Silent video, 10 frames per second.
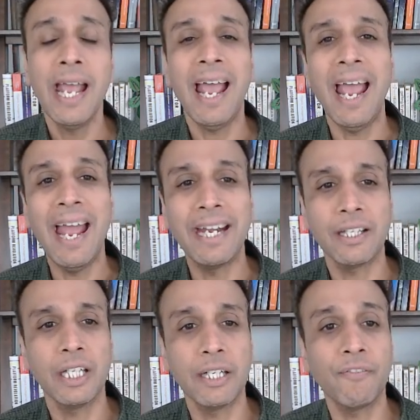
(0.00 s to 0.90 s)
and
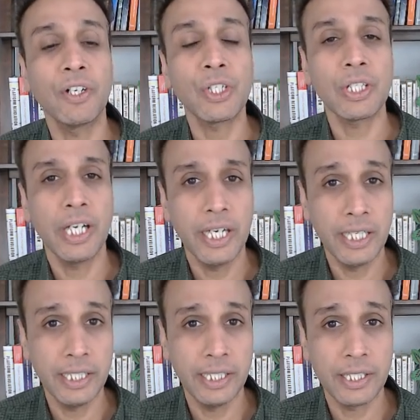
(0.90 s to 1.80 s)
the different
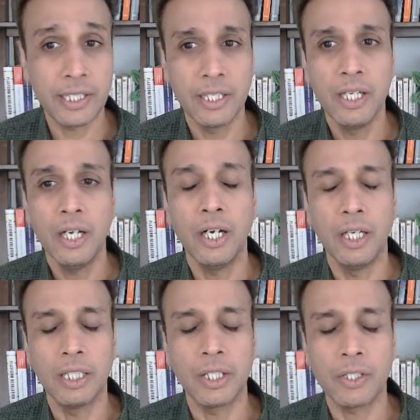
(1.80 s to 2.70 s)
stages
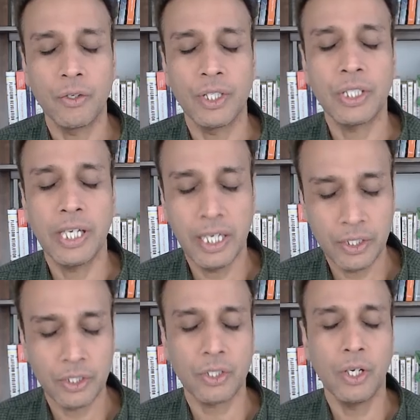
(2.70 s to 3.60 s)

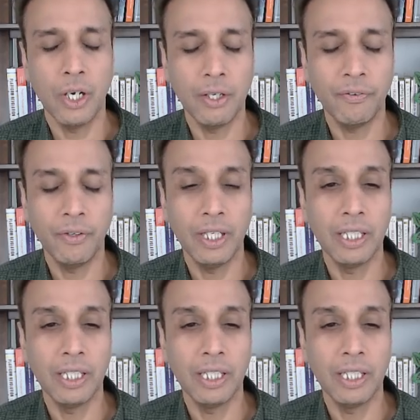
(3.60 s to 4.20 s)
of